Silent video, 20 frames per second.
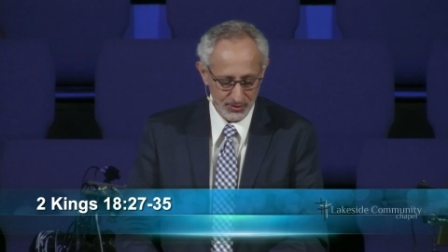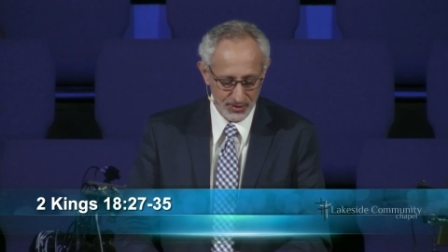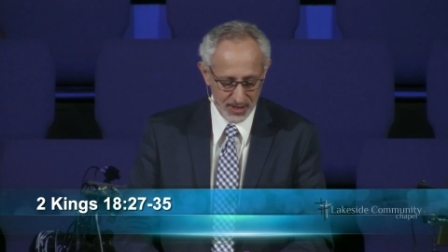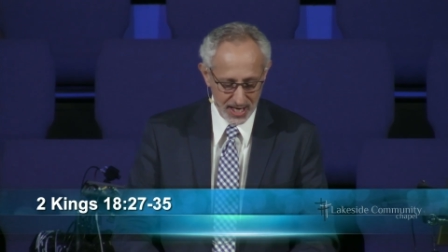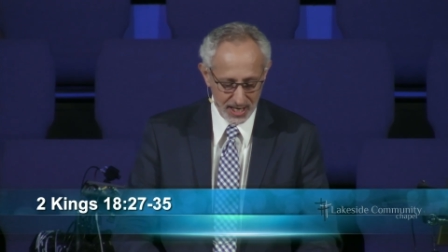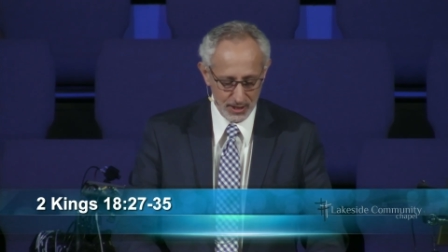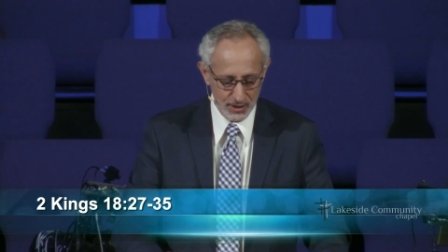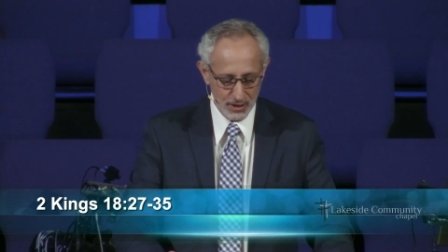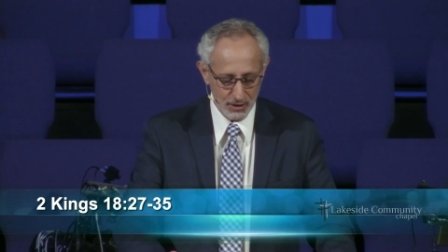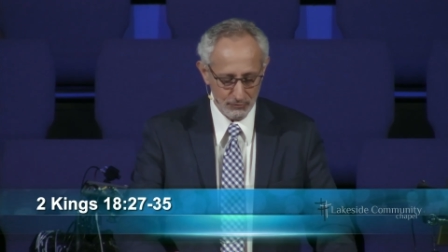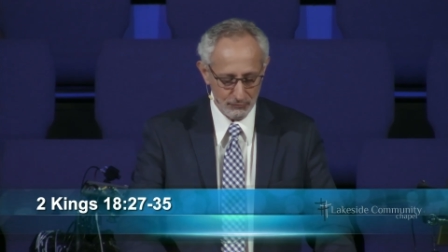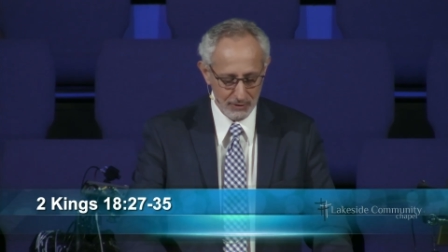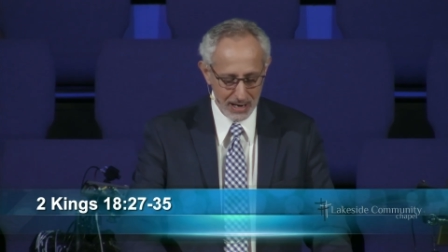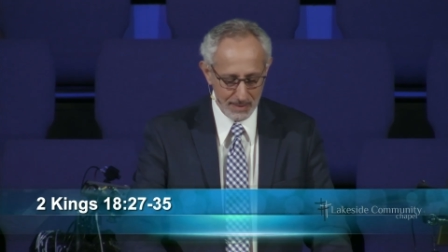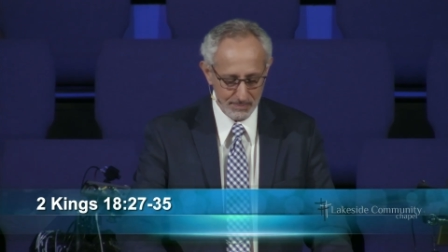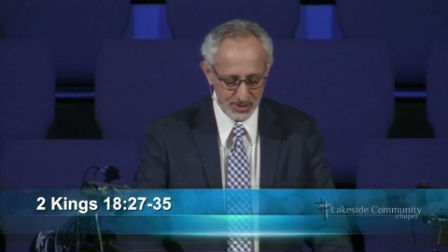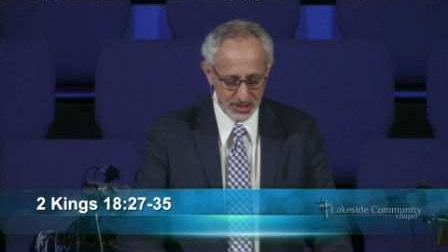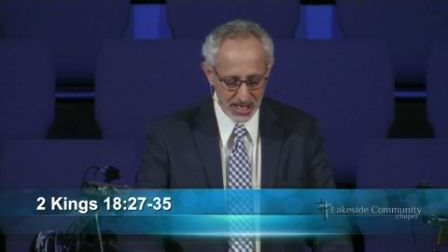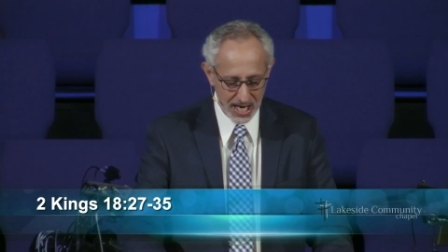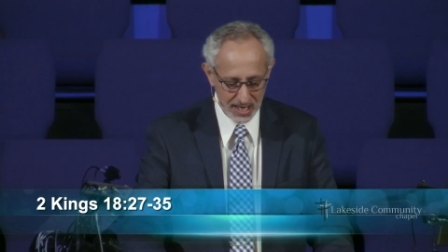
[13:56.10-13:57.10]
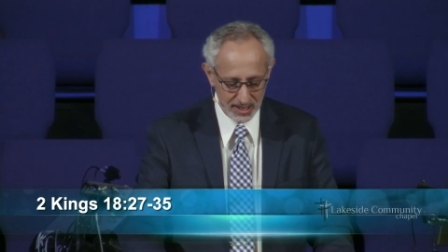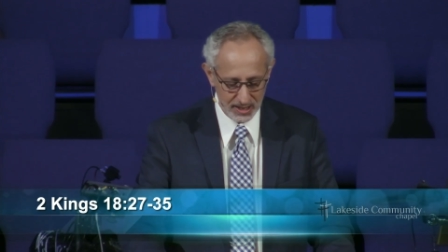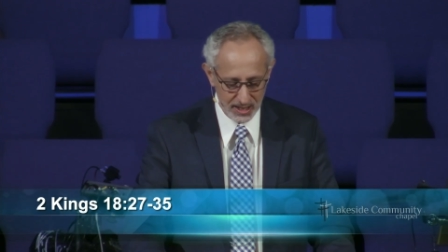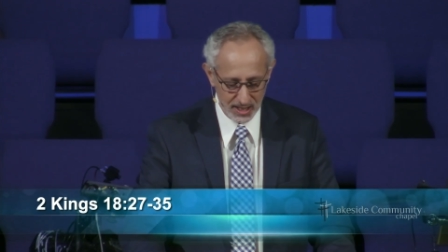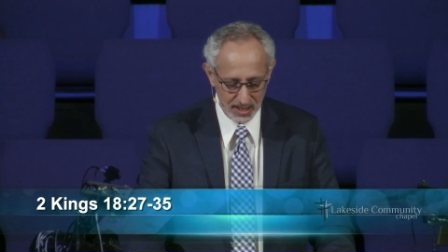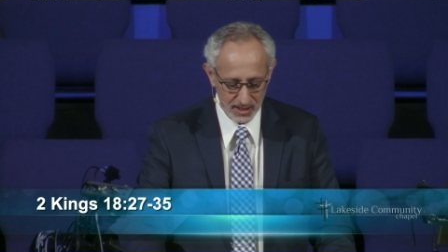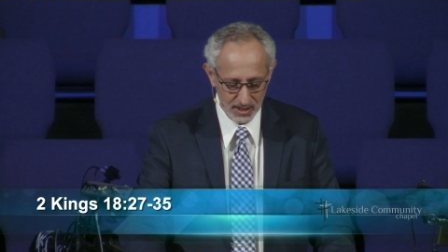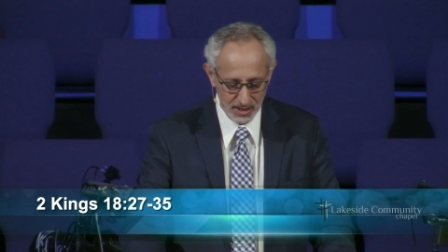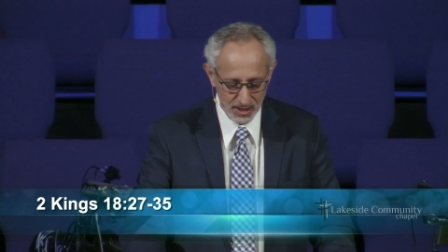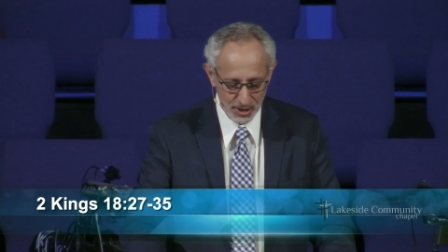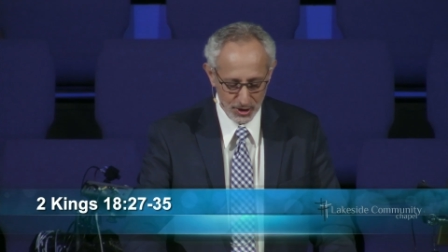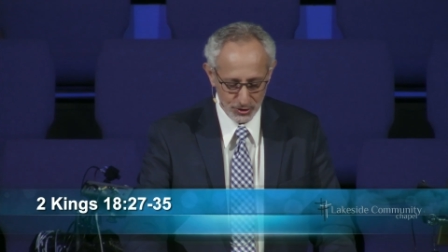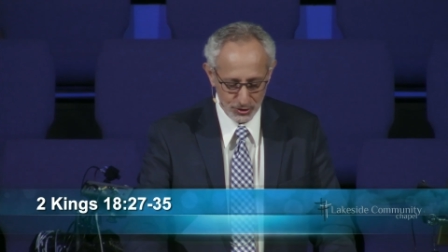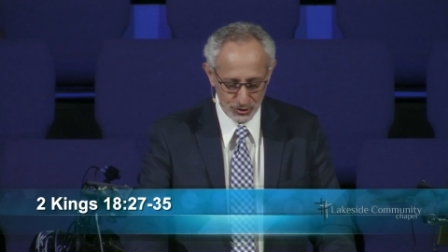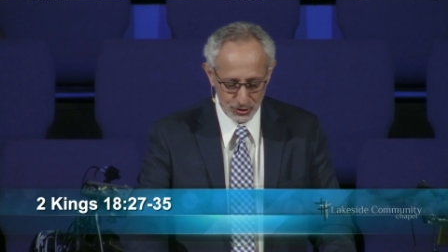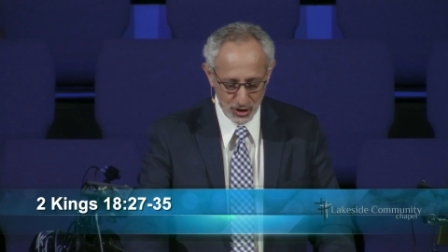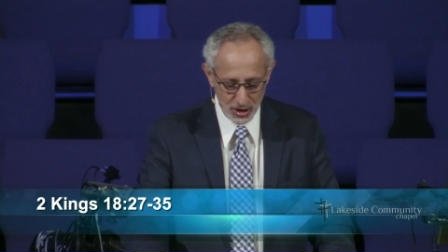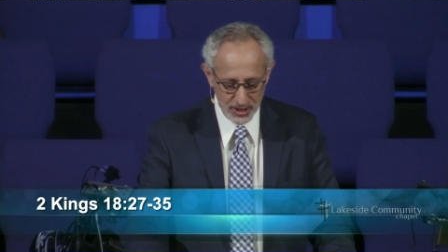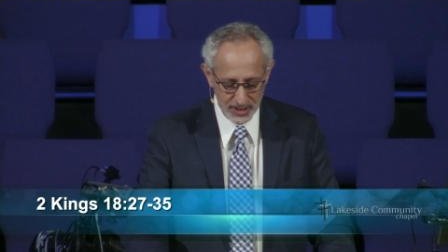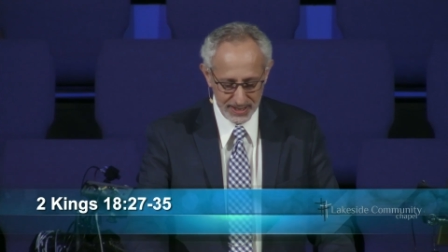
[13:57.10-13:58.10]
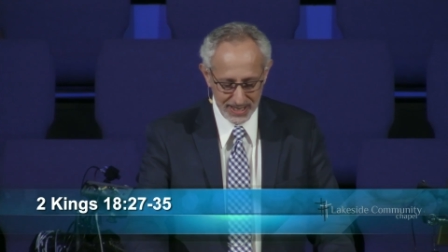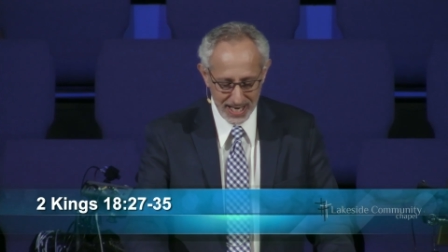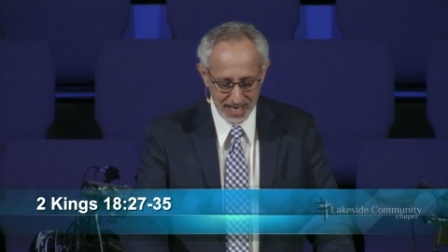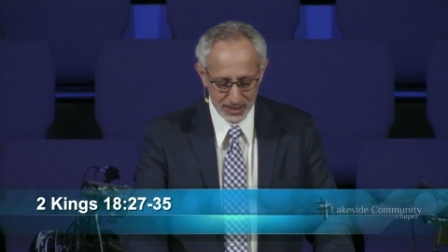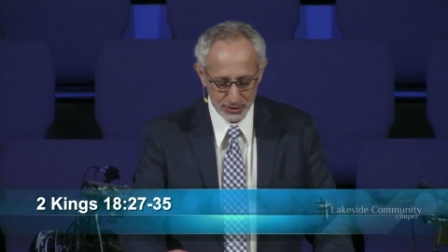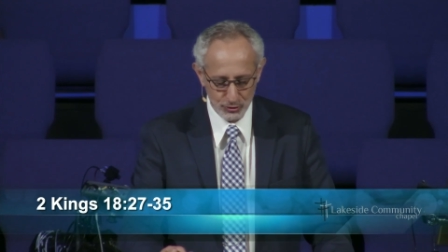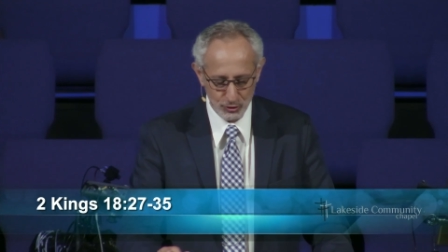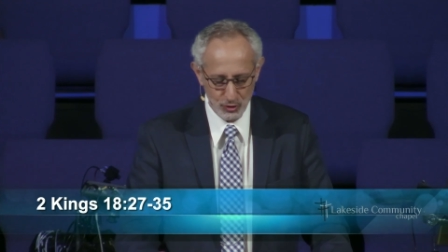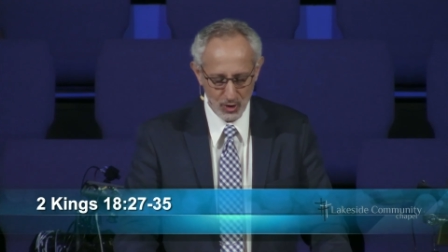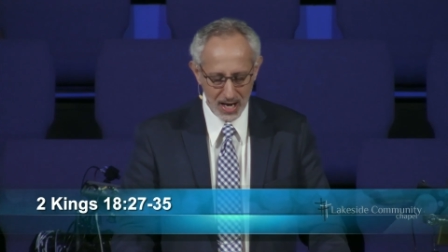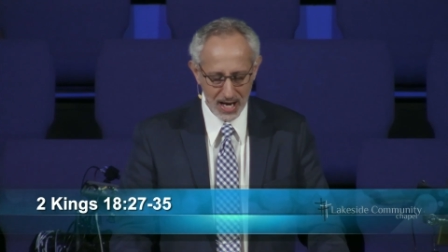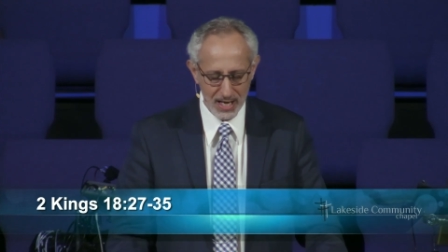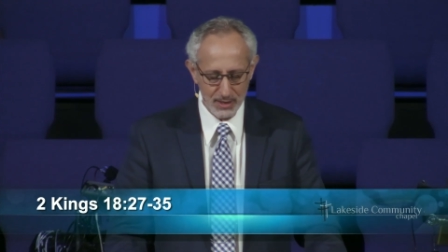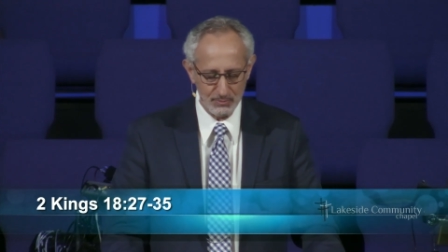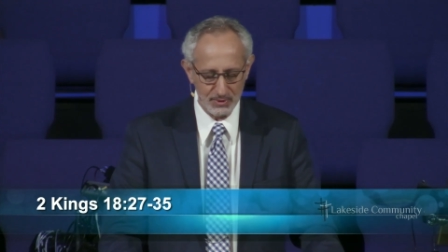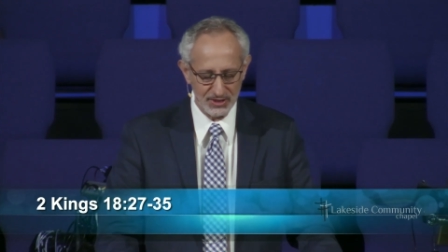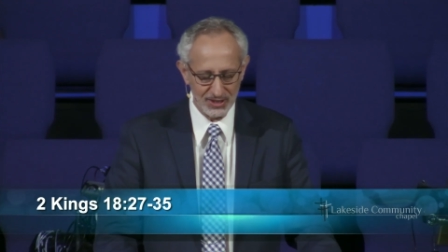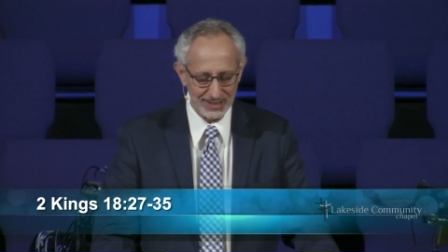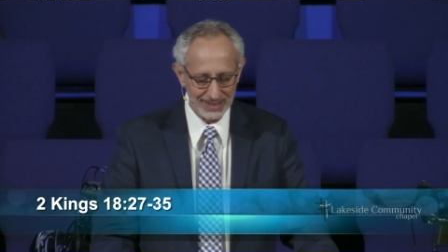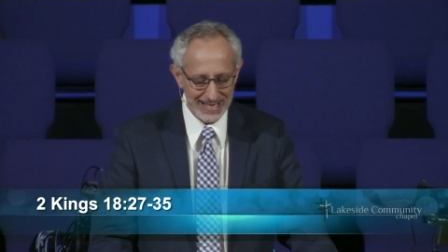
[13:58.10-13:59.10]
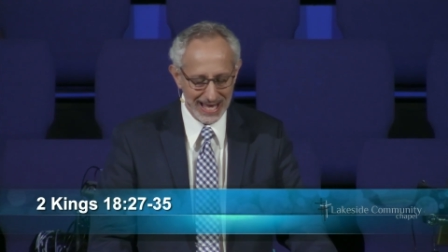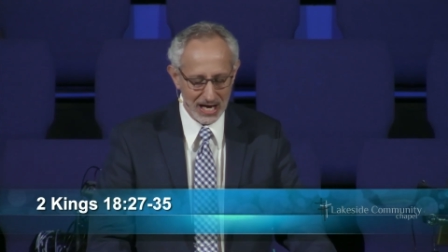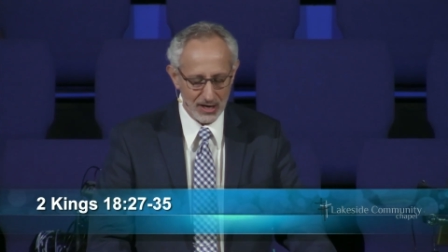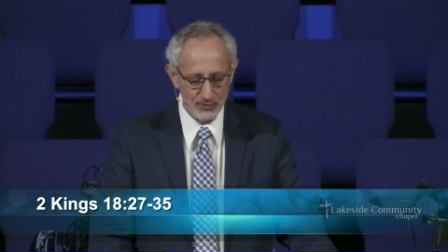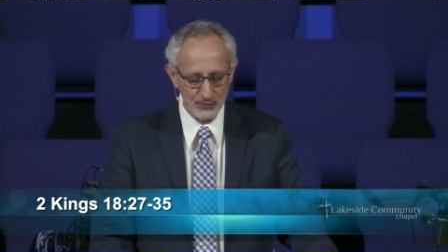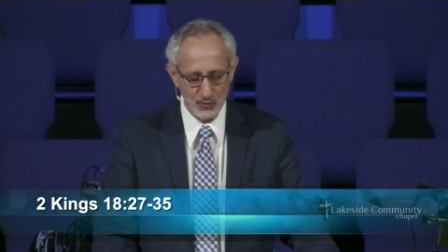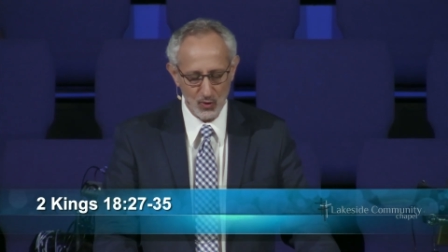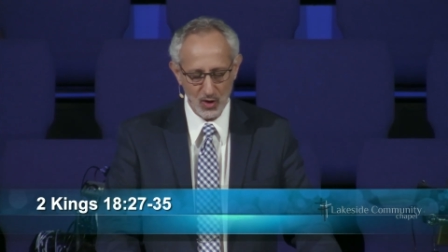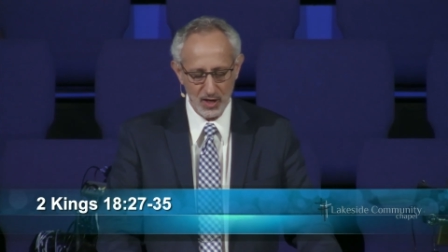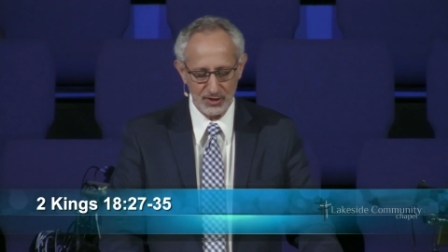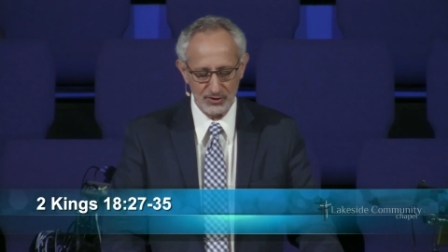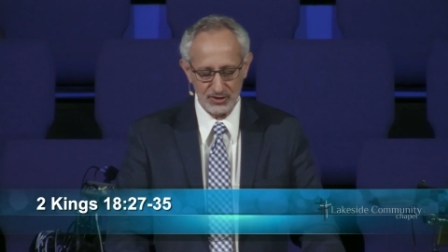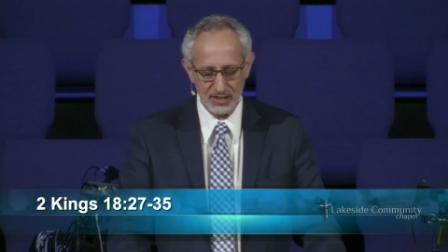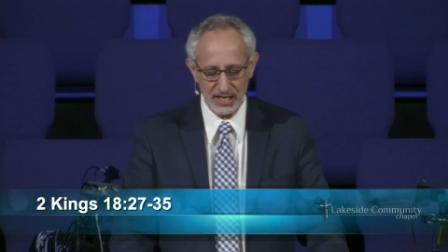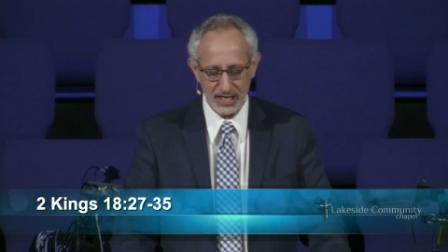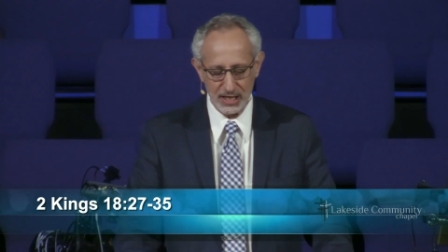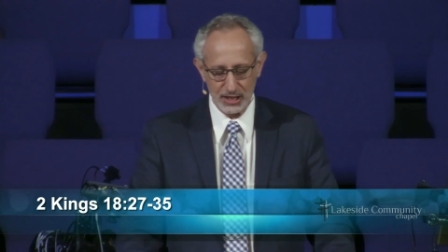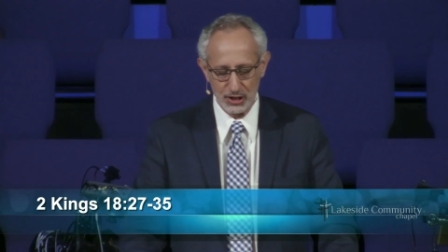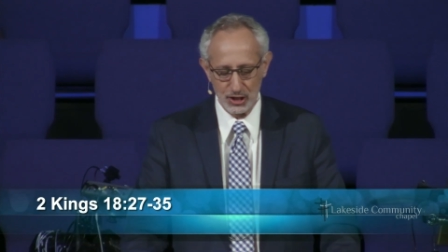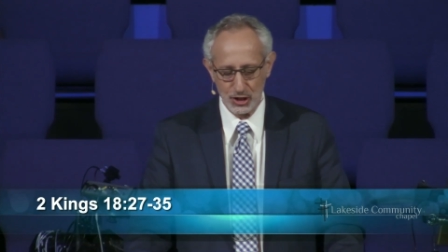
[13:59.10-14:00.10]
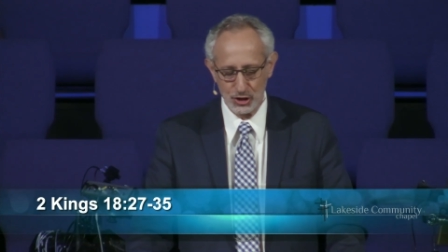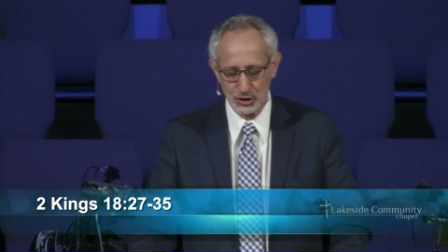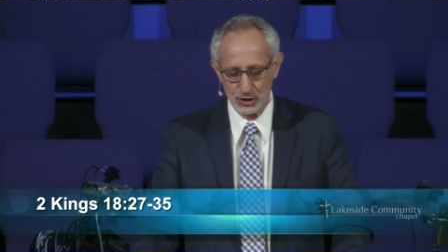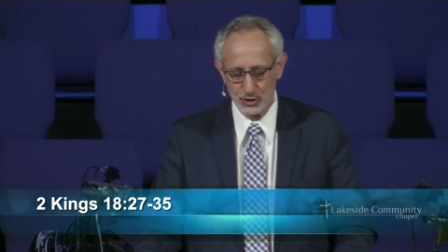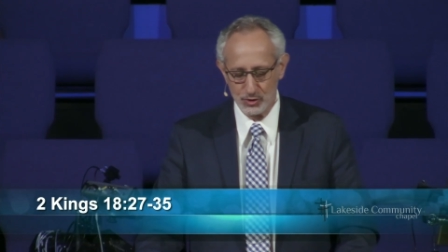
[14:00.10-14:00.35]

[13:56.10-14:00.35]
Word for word: Then Rabshakeh stood and cried with a loud voice in